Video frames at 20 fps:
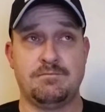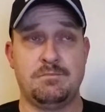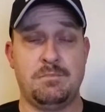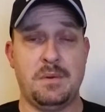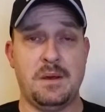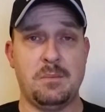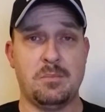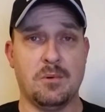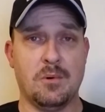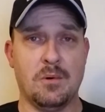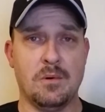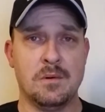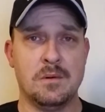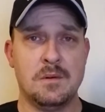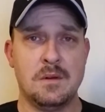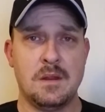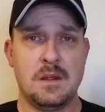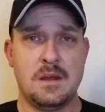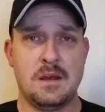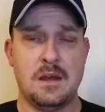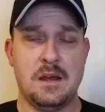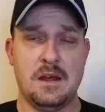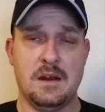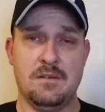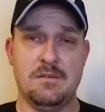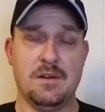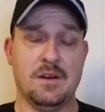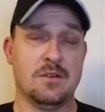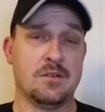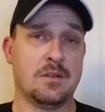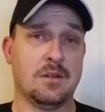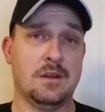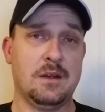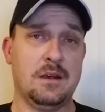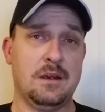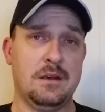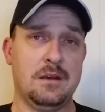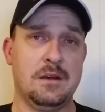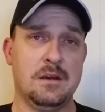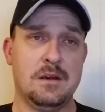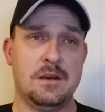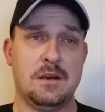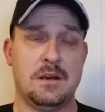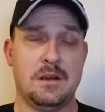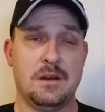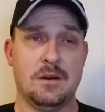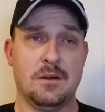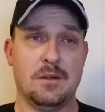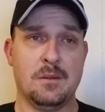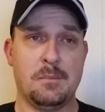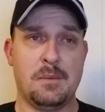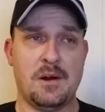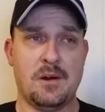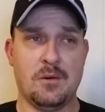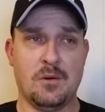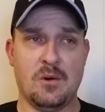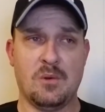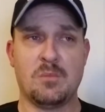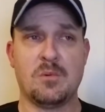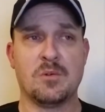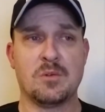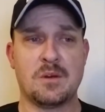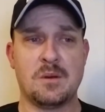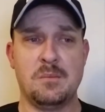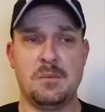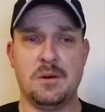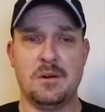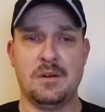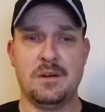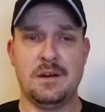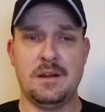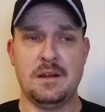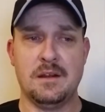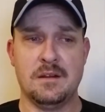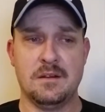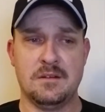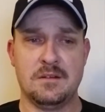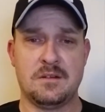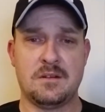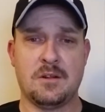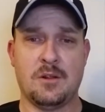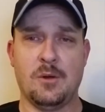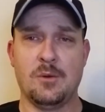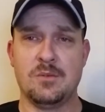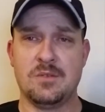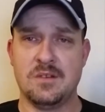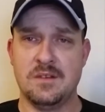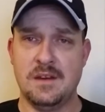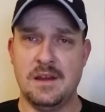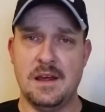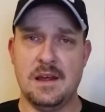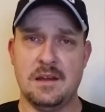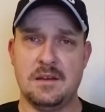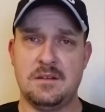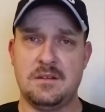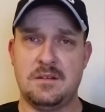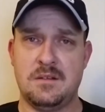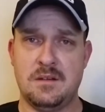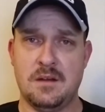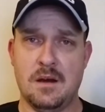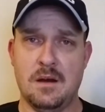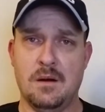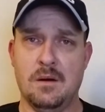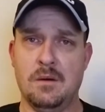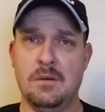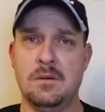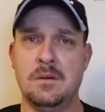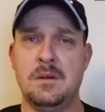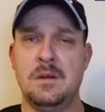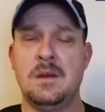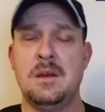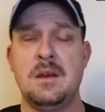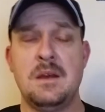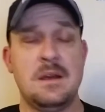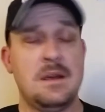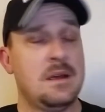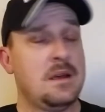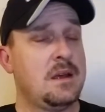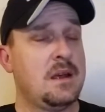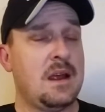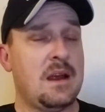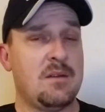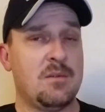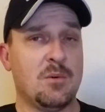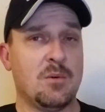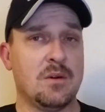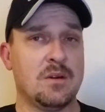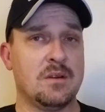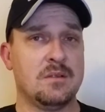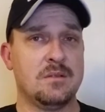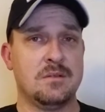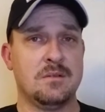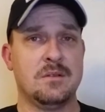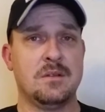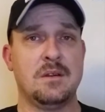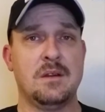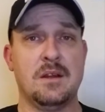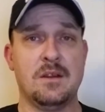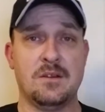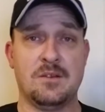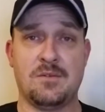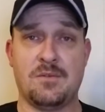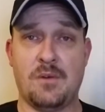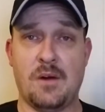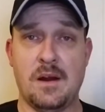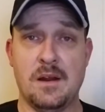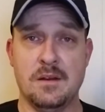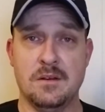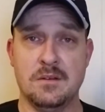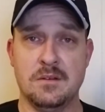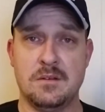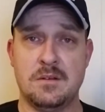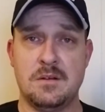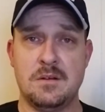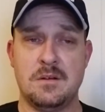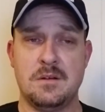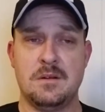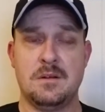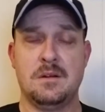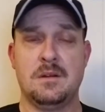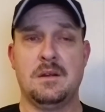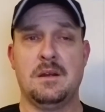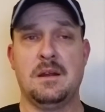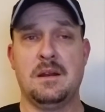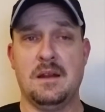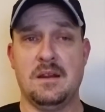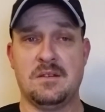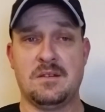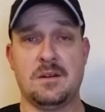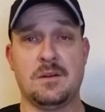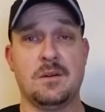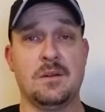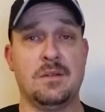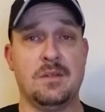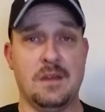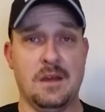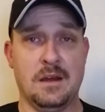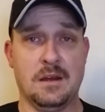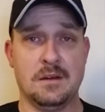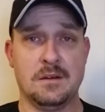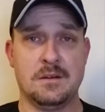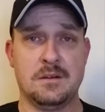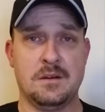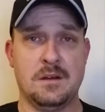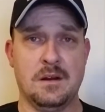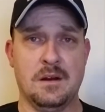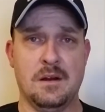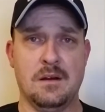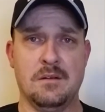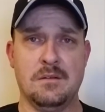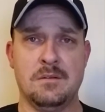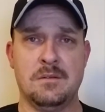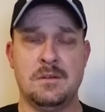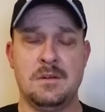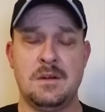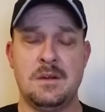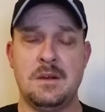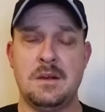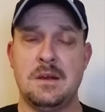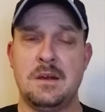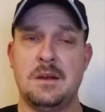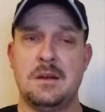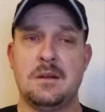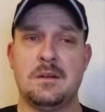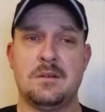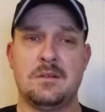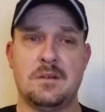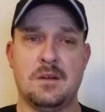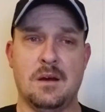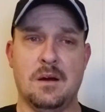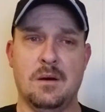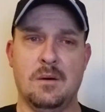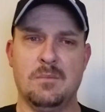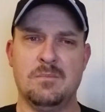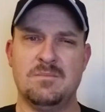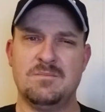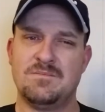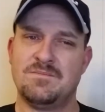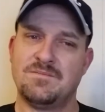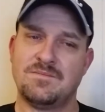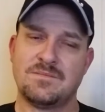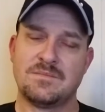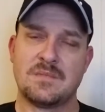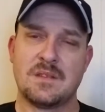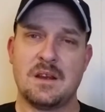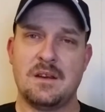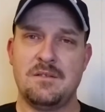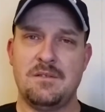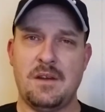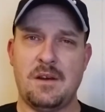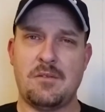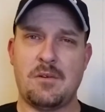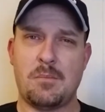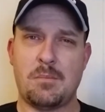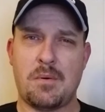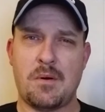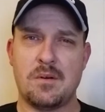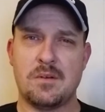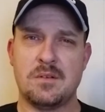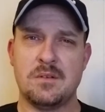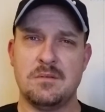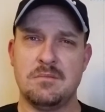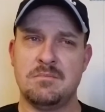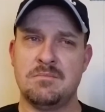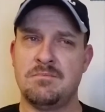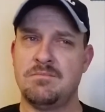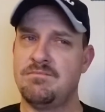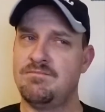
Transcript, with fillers: people, and eventually, you know, the paranormal community is close-knit, so everyone is friends, and that's a good thing, you know. So, favorite person,